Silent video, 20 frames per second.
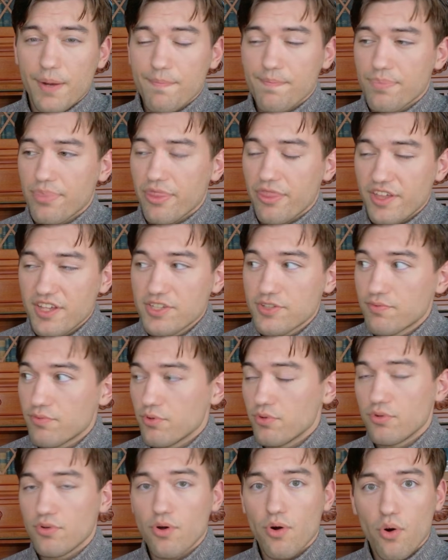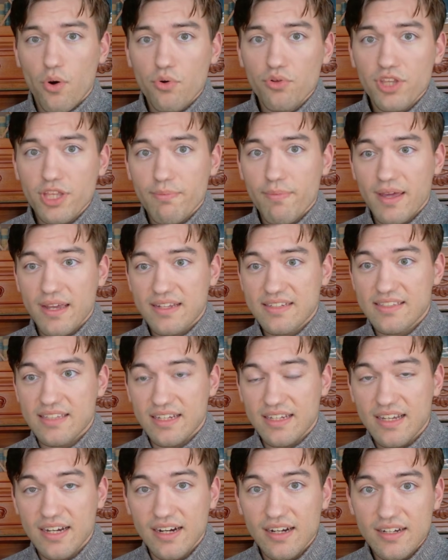This rune only makes the
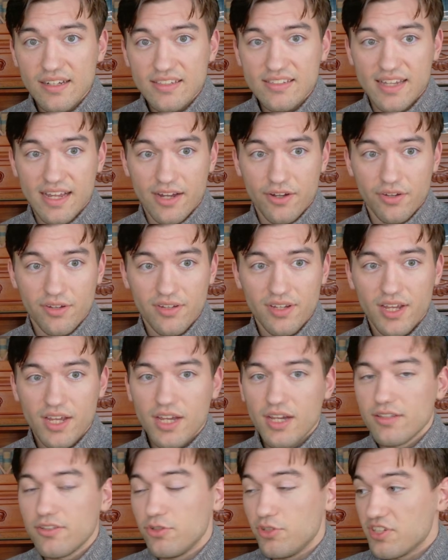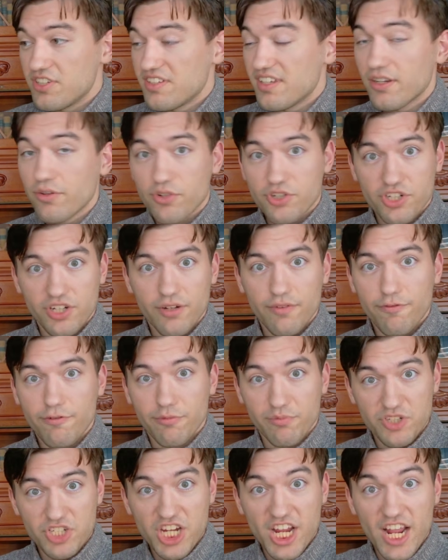k sound to distinguish it
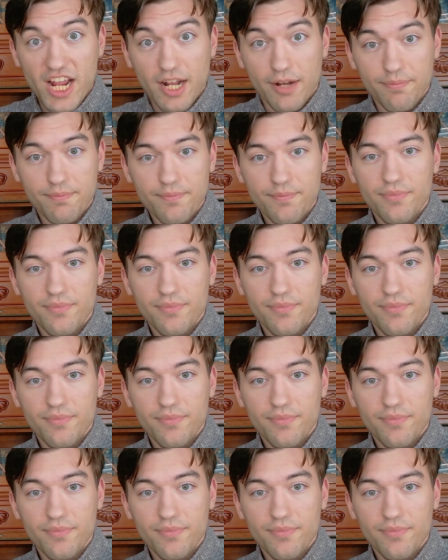from chain.